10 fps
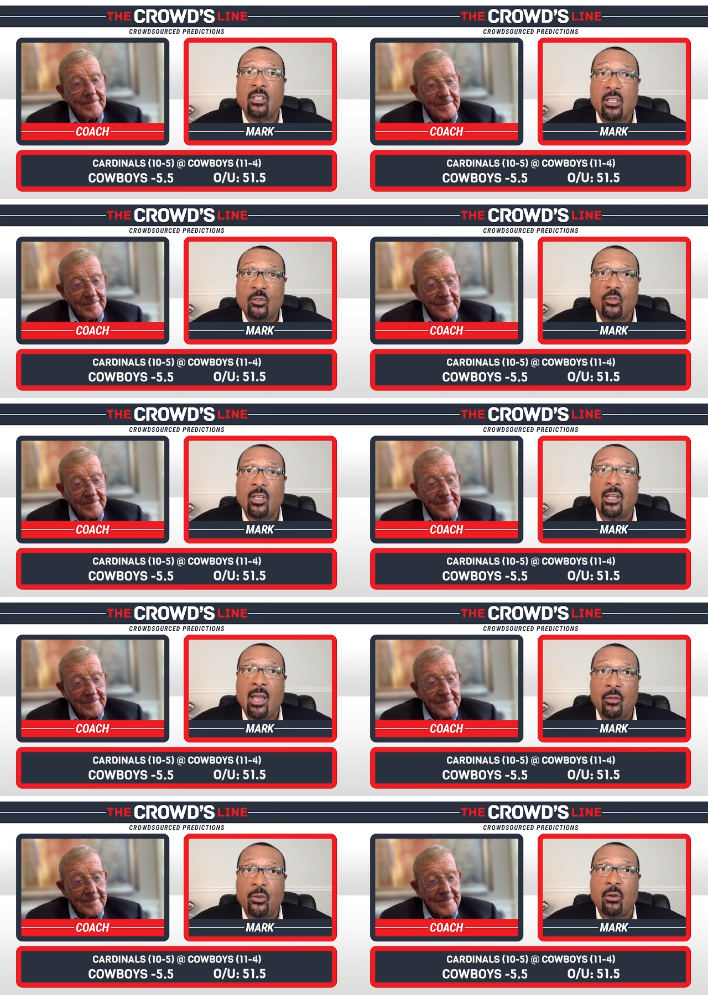Speaker 1: continues to get
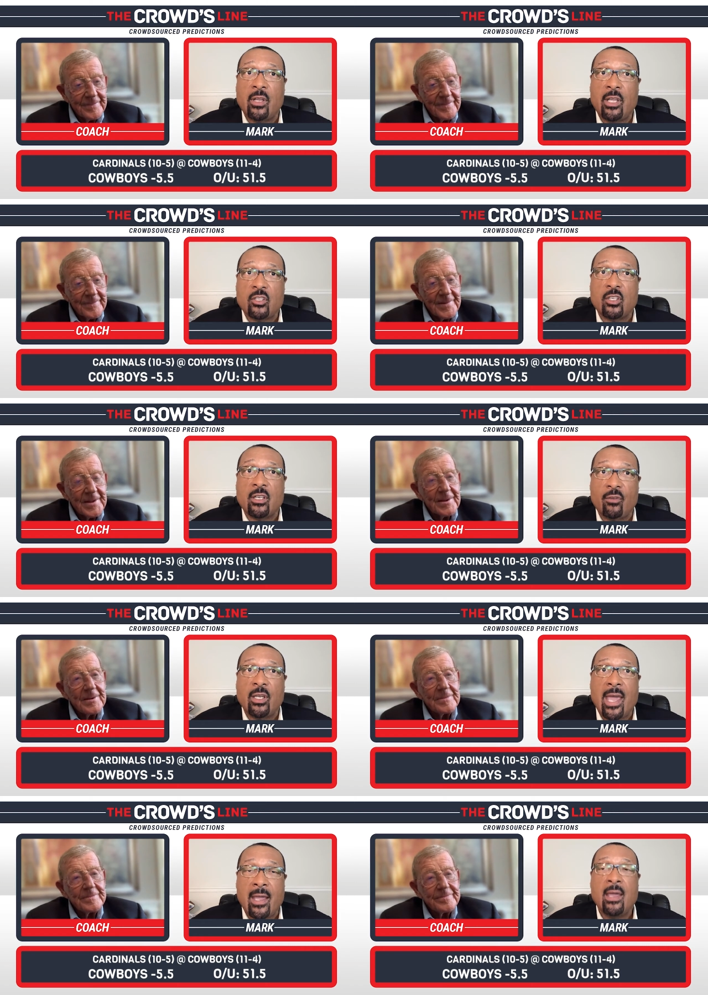healthier each and every
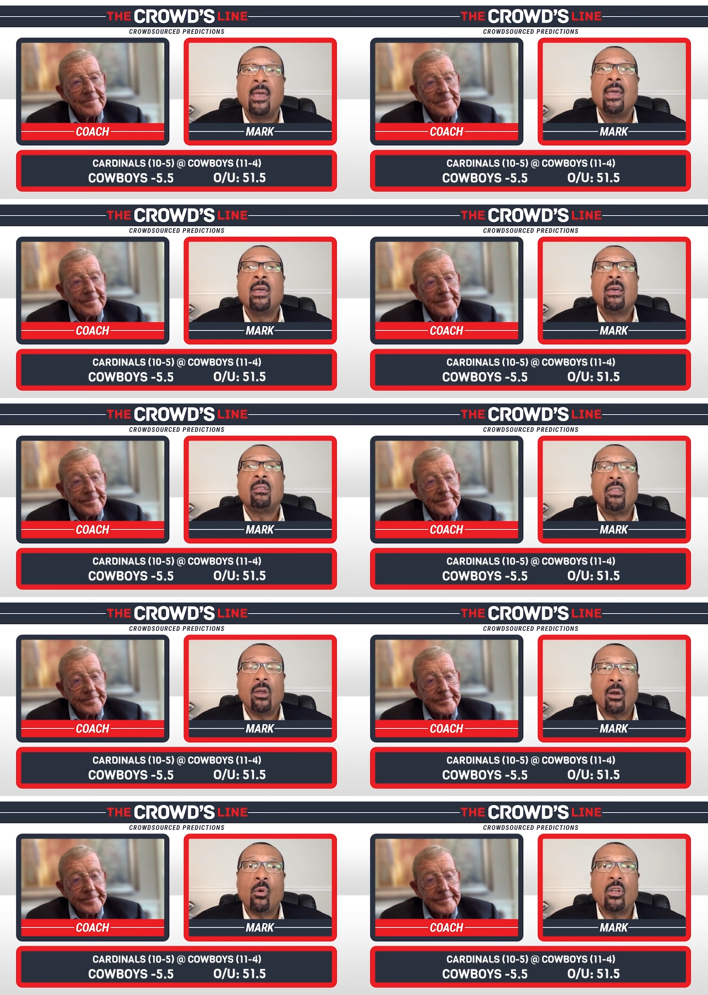day,
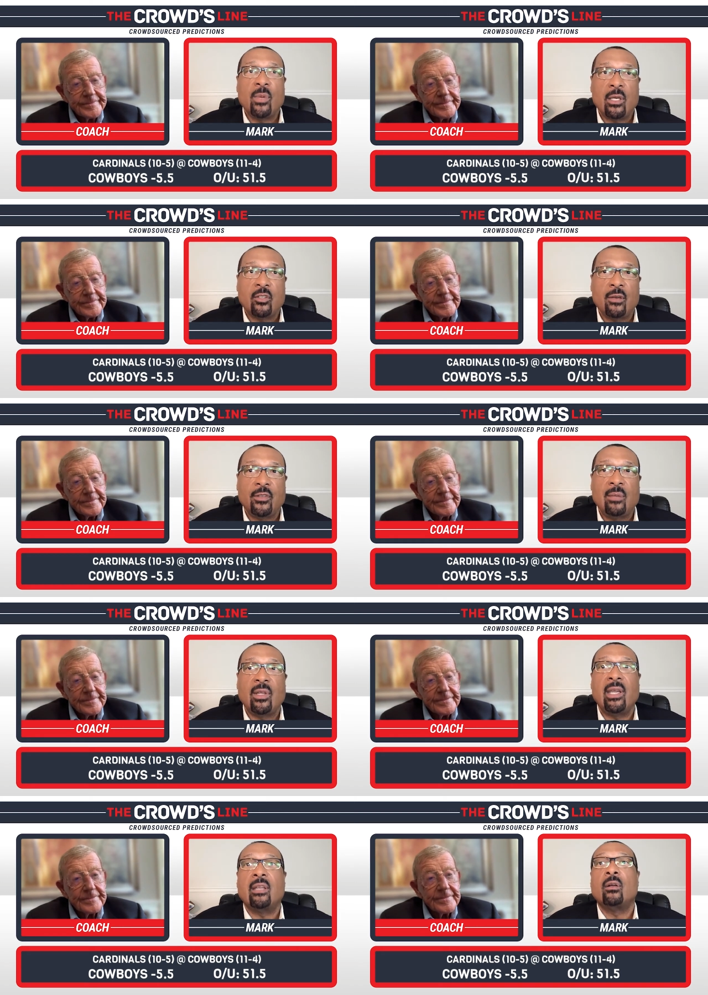they're going to be a tough team
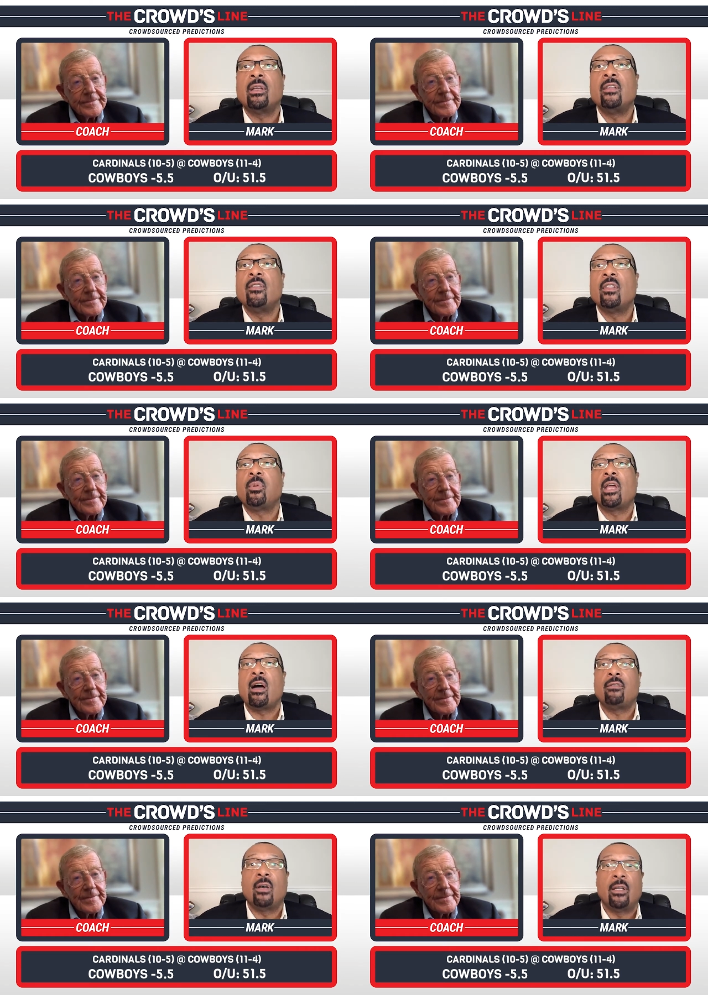to handle in the
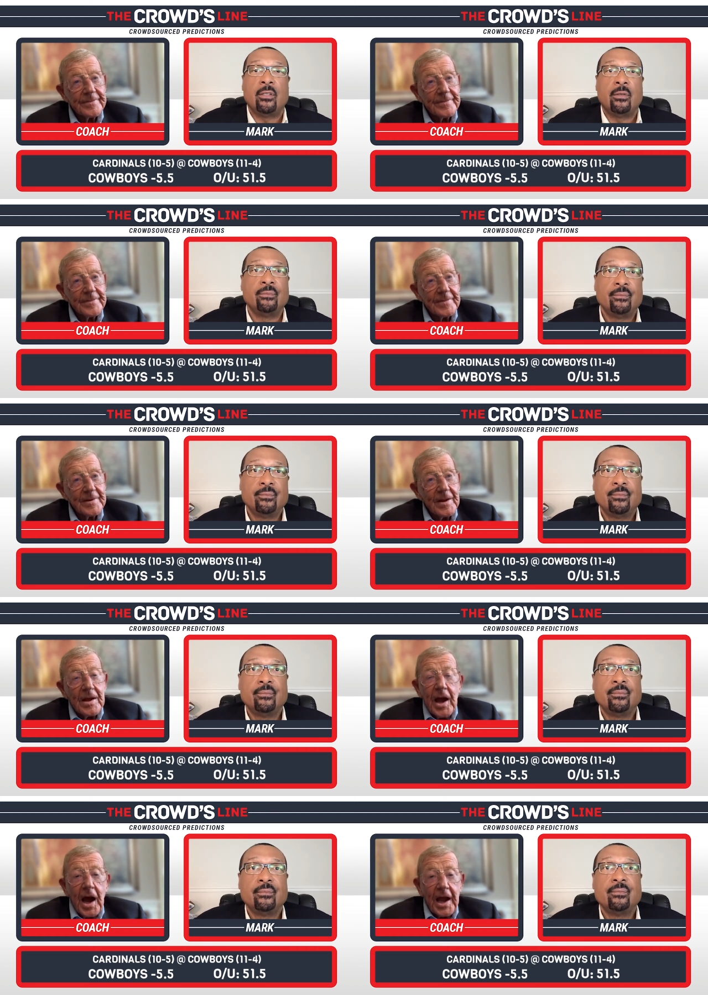playoff hunt.
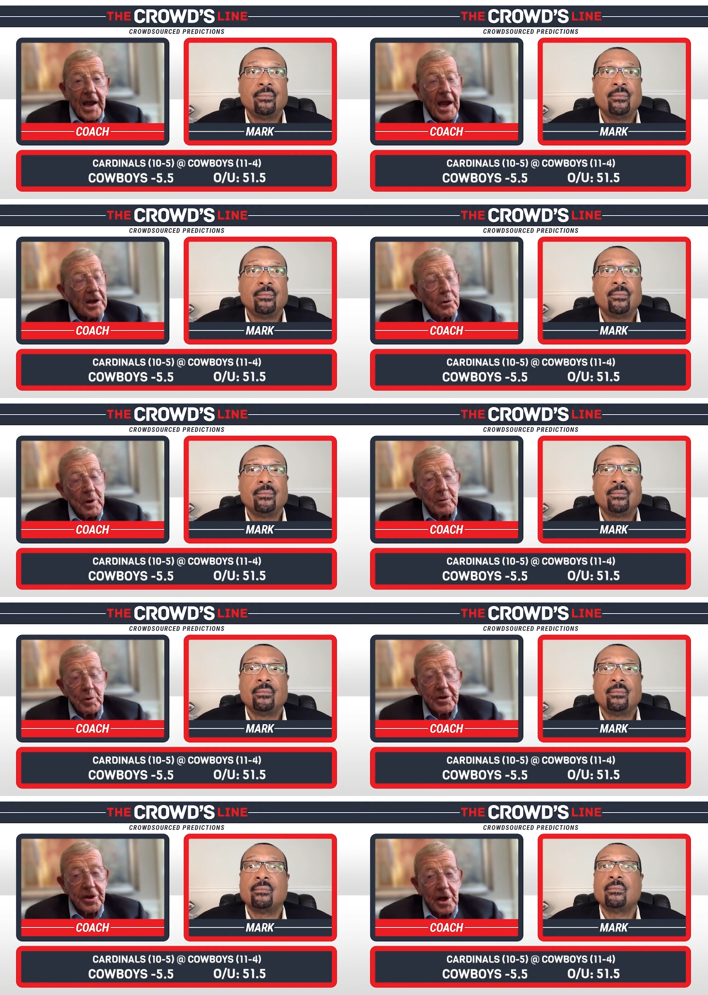
Speaker 2: I, I agree
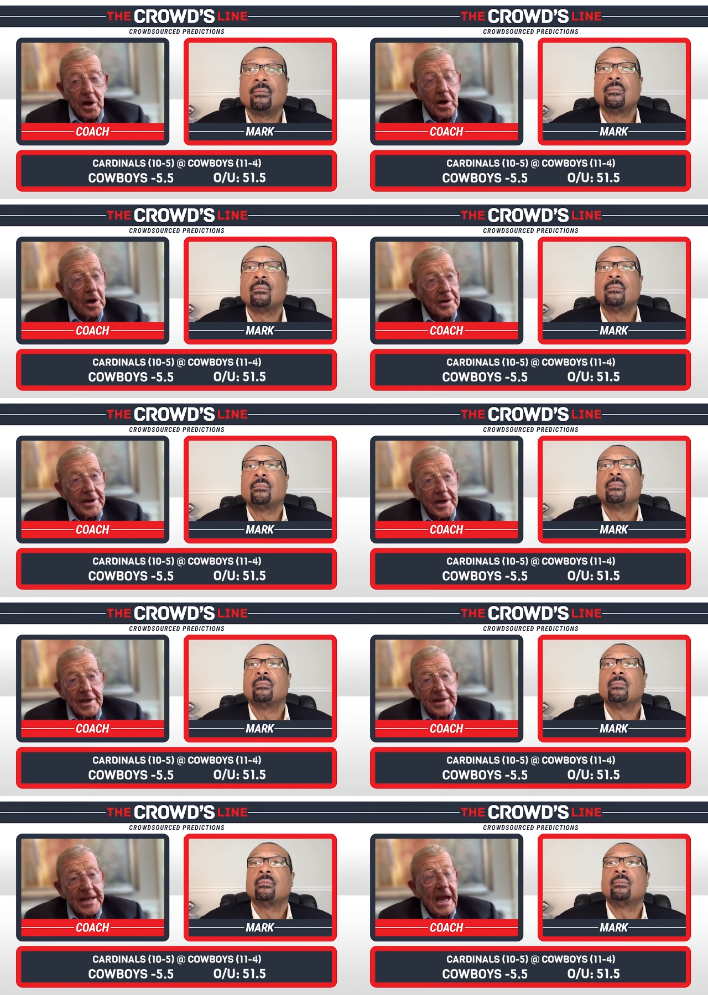with you on uh,
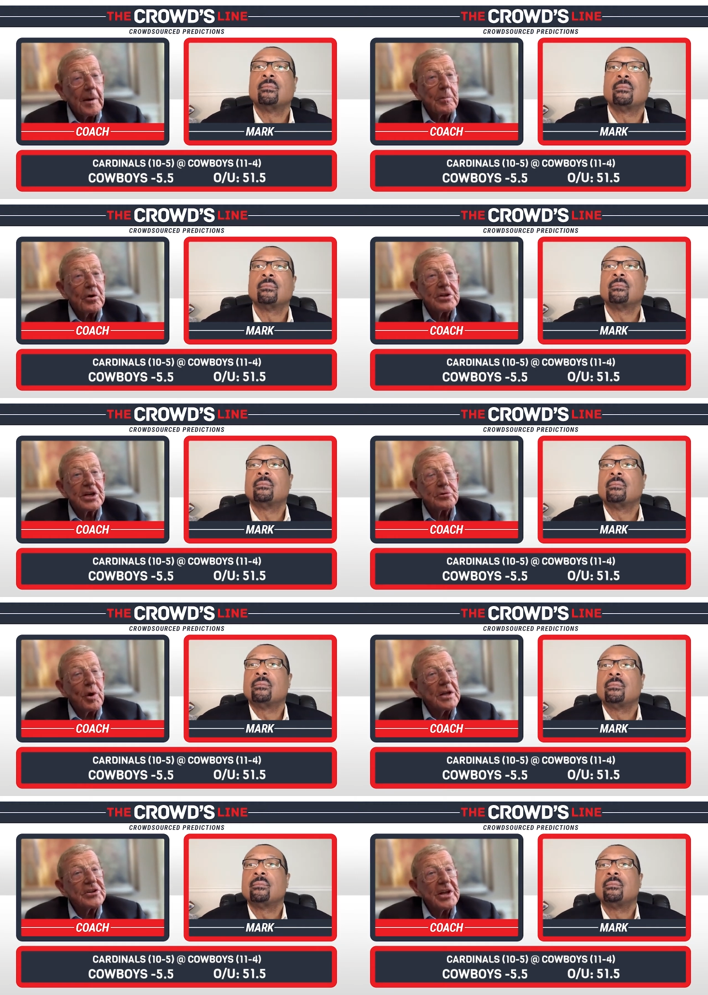the Cowboys. That's
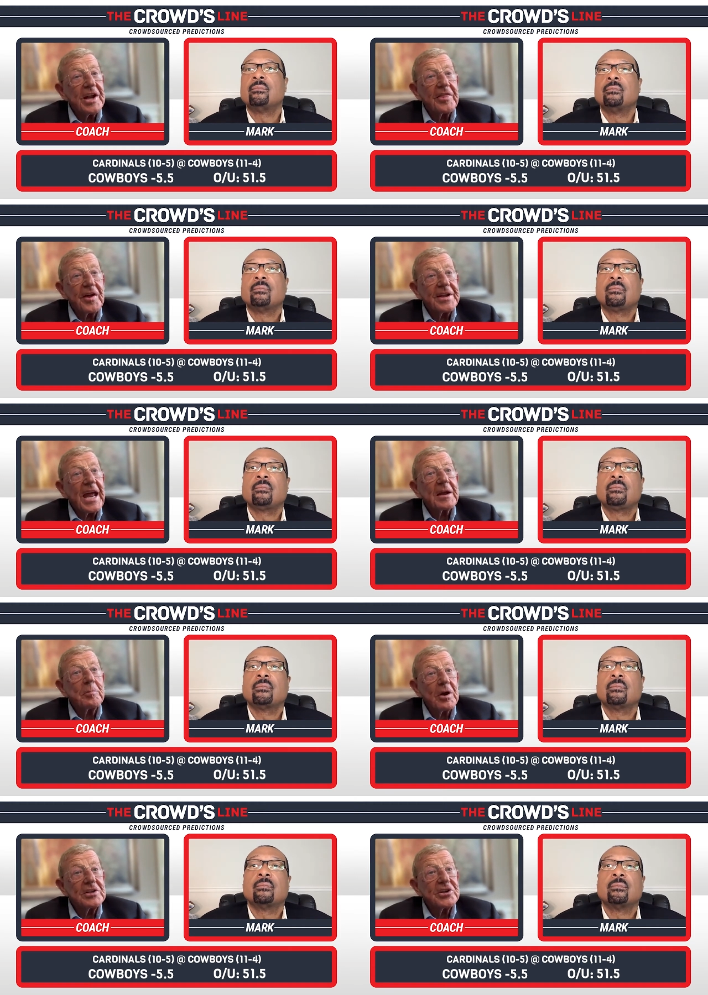why I said I thought Dak
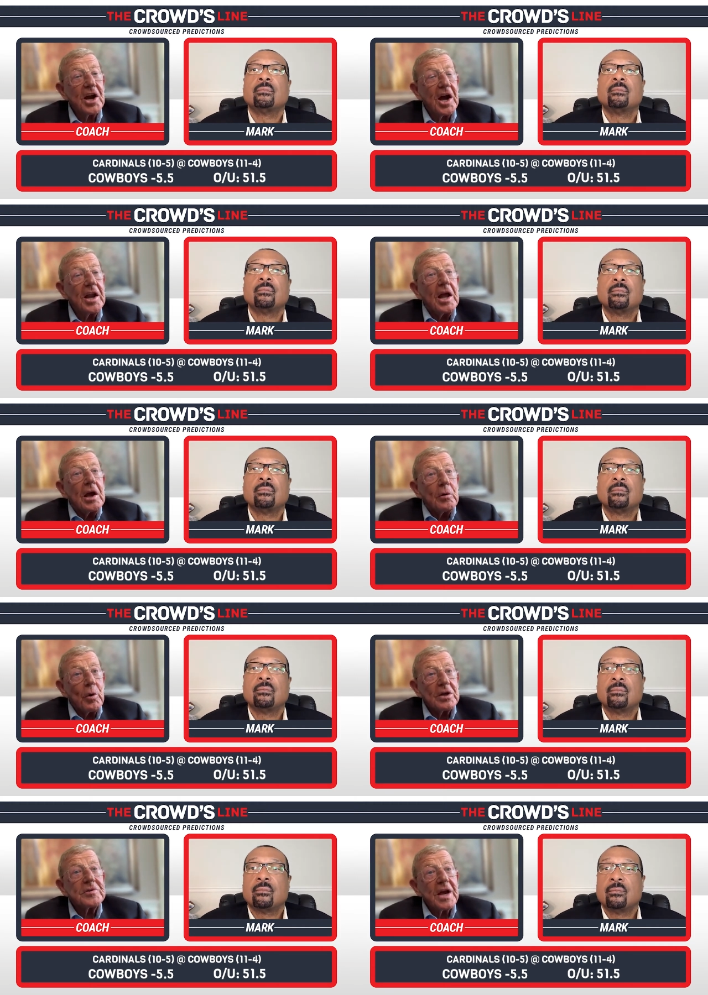Prescott
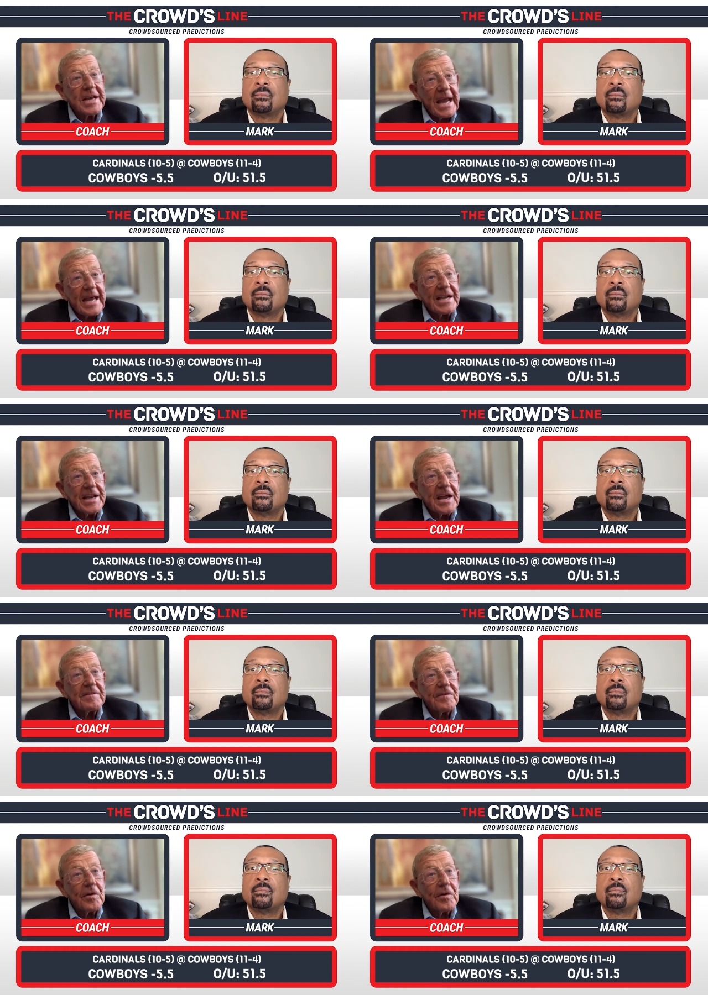was a candidate